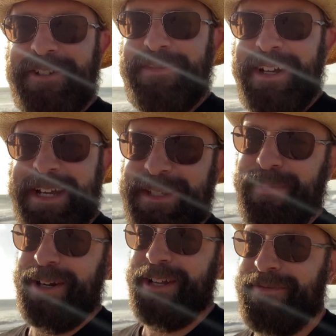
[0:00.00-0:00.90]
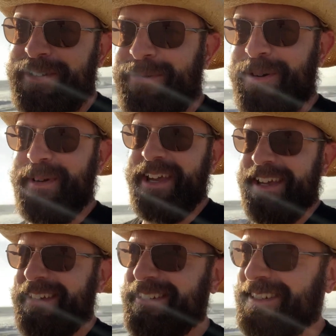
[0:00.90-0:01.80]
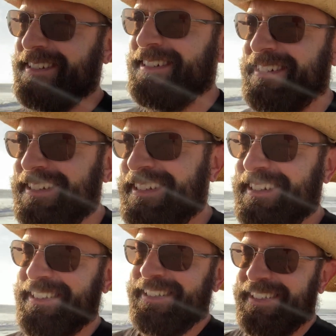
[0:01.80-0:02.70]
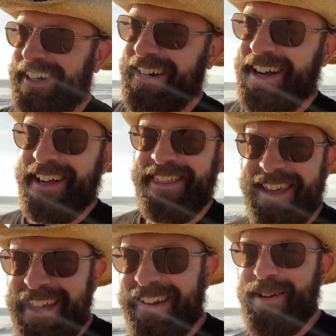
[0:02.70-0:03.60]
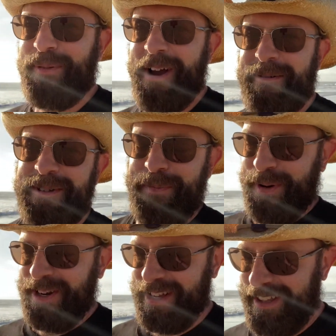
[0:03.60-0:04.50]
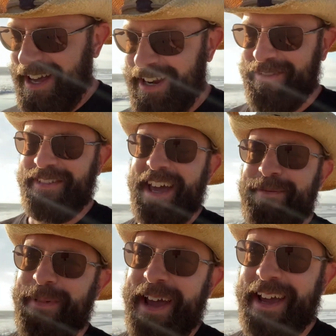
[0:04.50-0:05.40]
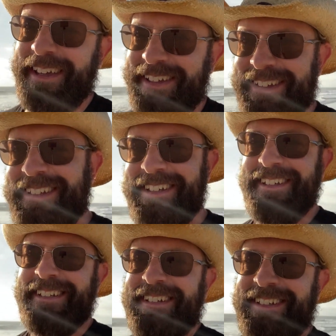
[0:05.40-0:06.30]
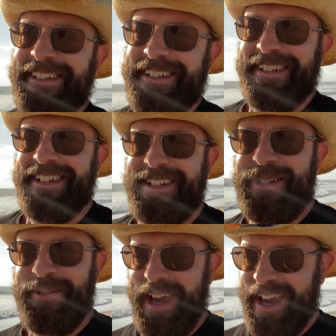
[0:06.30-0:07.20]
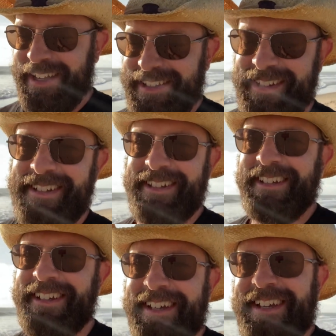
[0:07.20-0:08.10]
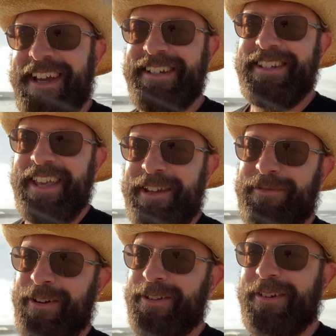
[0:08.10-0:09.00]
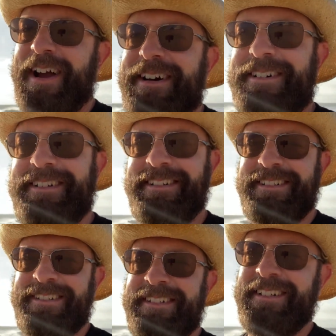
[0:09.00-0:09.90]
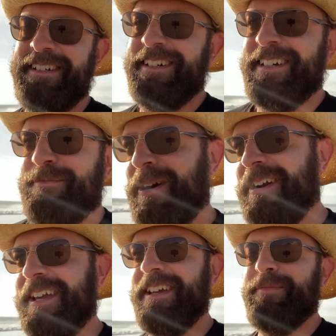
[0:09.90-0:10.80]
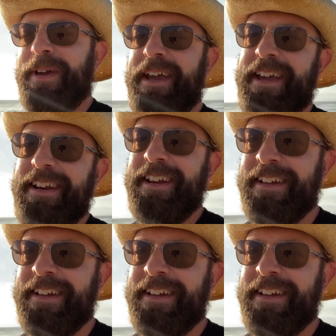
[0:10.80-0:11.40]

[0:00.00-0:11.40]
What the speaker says: advice, but if it were me, I think I'd probably put a lot of that back into HEX and stake further out. I'm already getting paid.